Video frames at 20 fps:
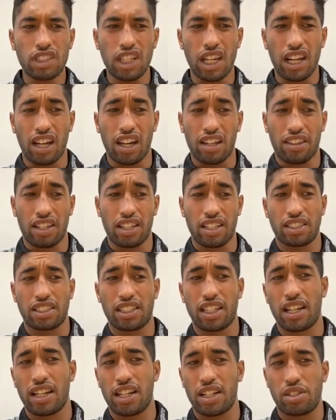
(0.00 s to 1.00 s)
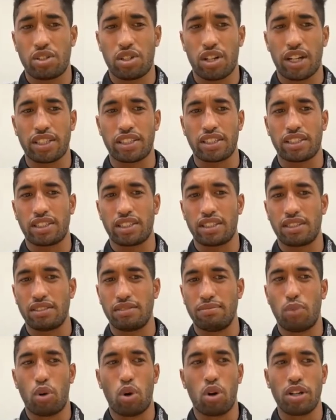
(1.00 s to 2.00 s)
and I think it's going to attract
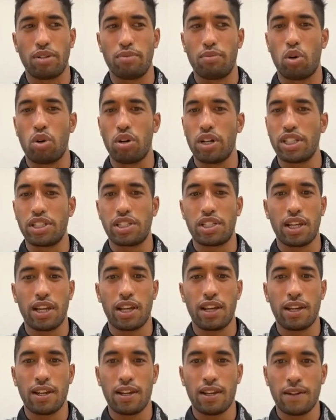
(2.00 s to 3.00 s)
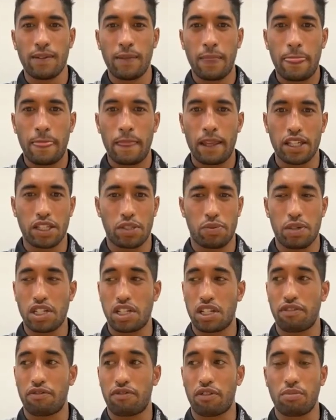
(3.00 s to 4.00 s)
more and more each year,
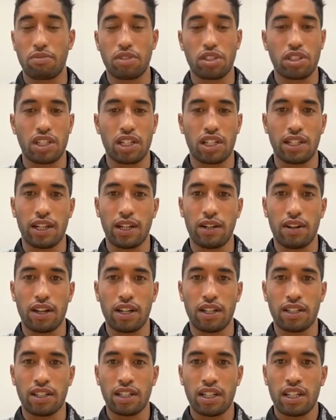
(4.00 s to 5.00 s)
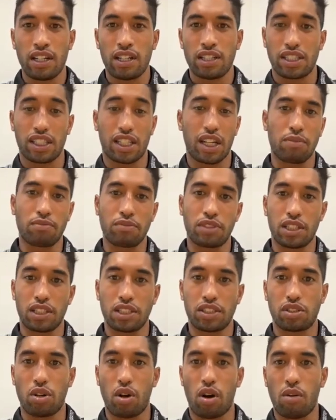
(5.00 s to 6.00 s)
especially from New Zealand anyway, to come to
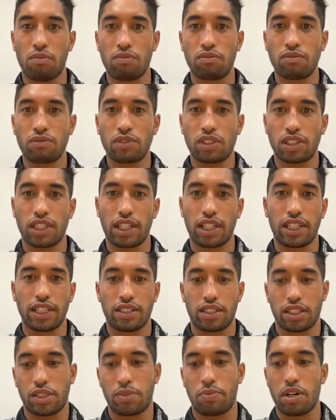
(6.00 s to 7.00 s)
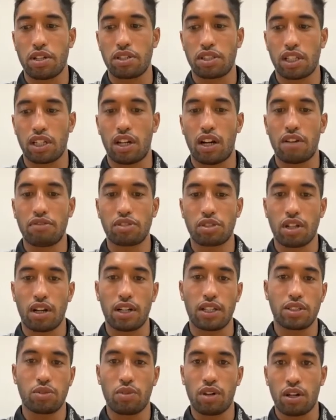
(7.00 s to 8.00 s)
this comp because they get to experience the lifestyle
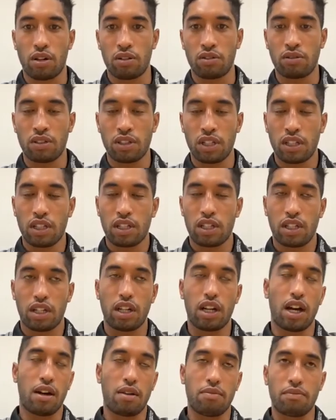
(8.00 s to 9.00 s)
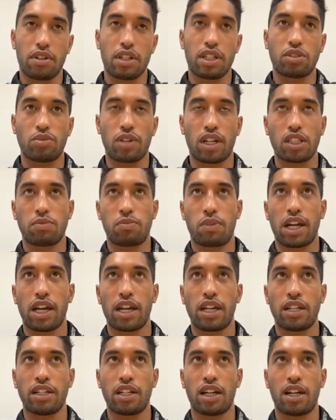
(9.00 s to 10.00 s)
as well, um, as well as
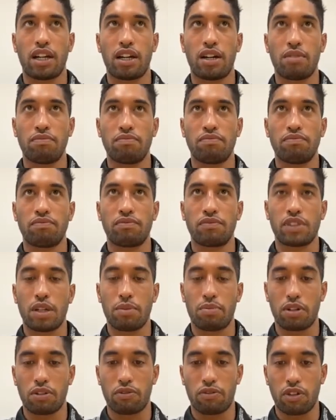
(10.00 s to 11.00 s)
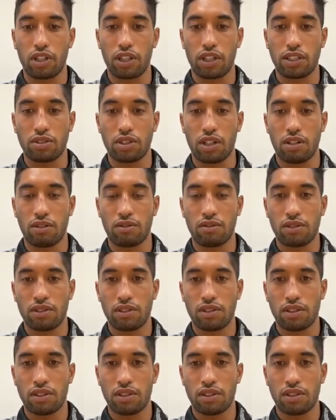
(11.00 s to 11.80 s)
playing um, a bit of footy as well.